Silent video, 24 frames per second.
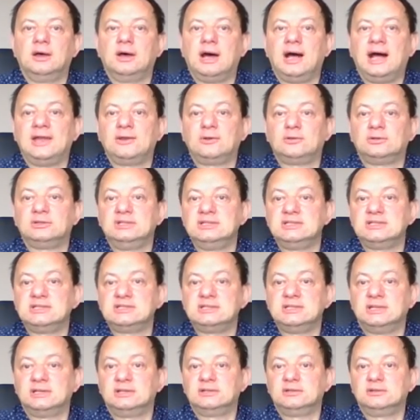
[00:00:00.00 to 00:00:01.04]
I noticed
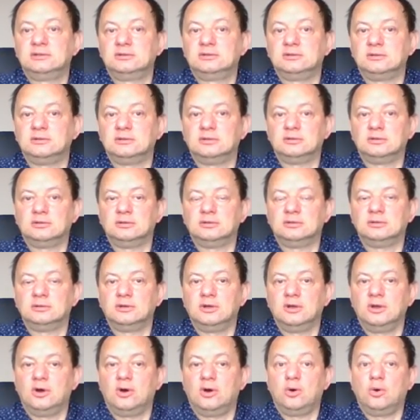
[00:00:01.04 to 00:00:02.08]
that
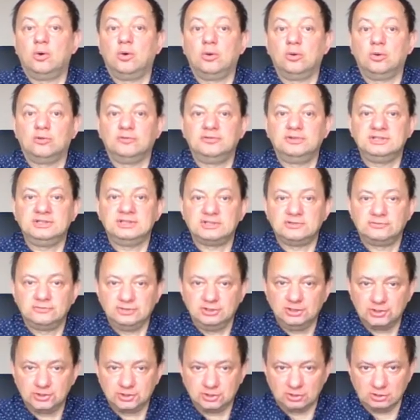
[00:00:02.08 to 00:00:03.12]
all of these
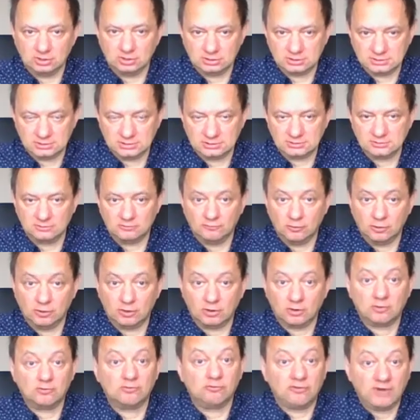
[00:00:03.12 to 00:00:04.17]
features
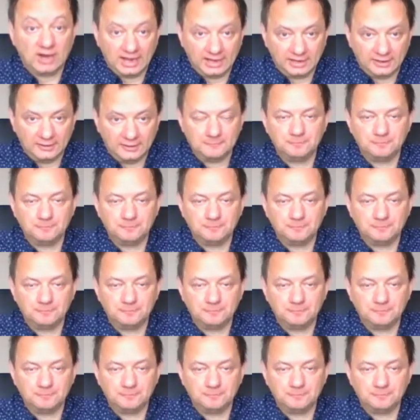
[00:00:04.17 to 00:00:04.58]
work fine.